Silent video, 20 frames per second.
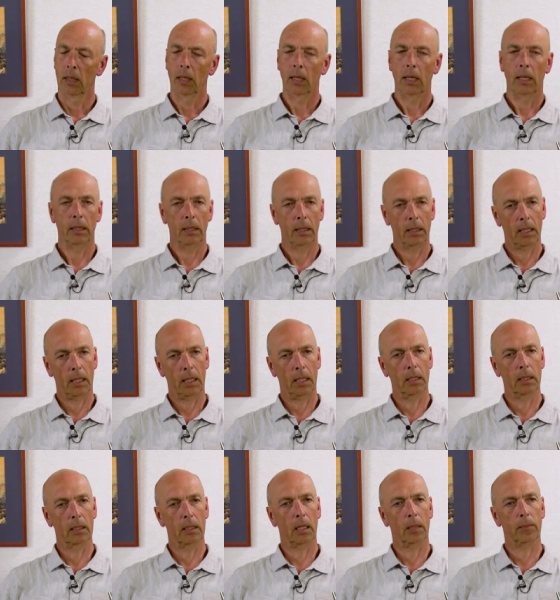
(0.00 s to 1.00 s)
And
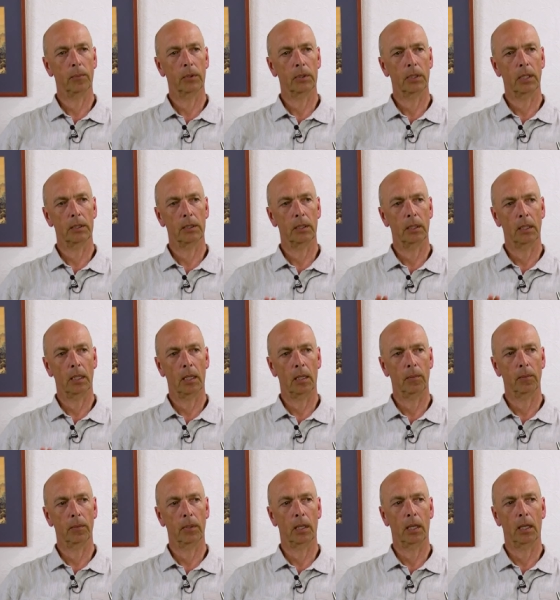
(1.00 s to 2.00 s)
again, Dakpotashi
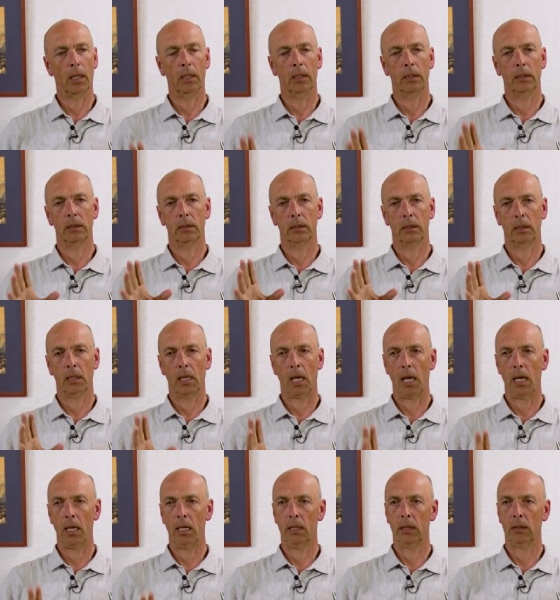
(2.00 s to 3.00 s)
Namgyal
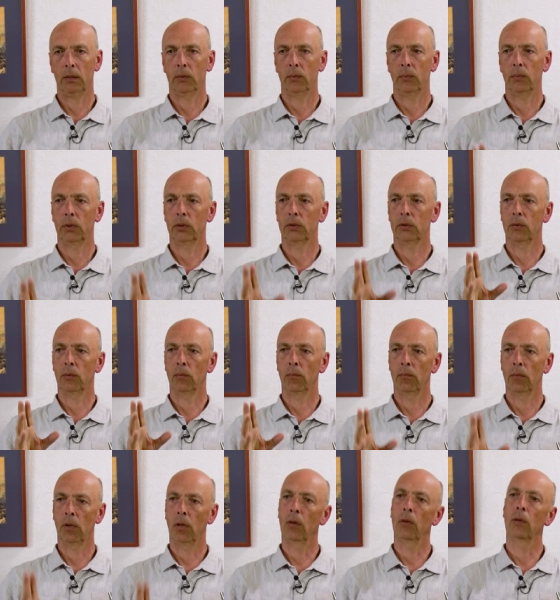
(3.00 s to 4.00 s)
stays with the
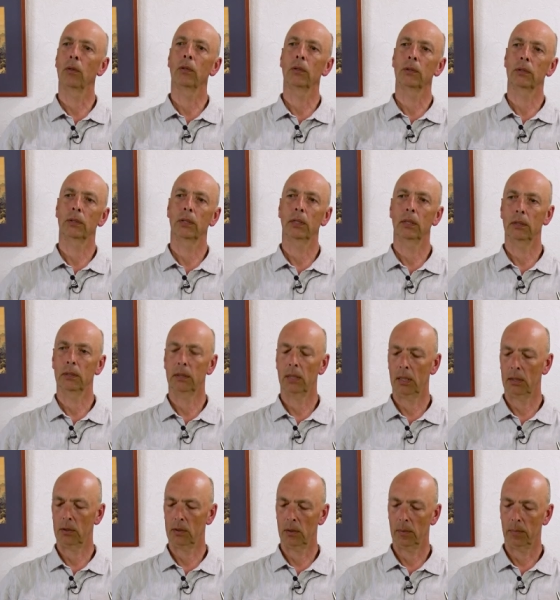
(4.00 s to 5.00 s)
most
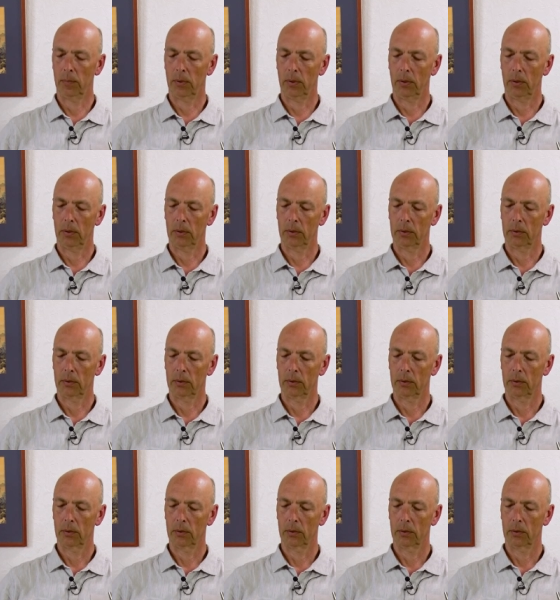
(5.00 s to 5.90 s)
essential points.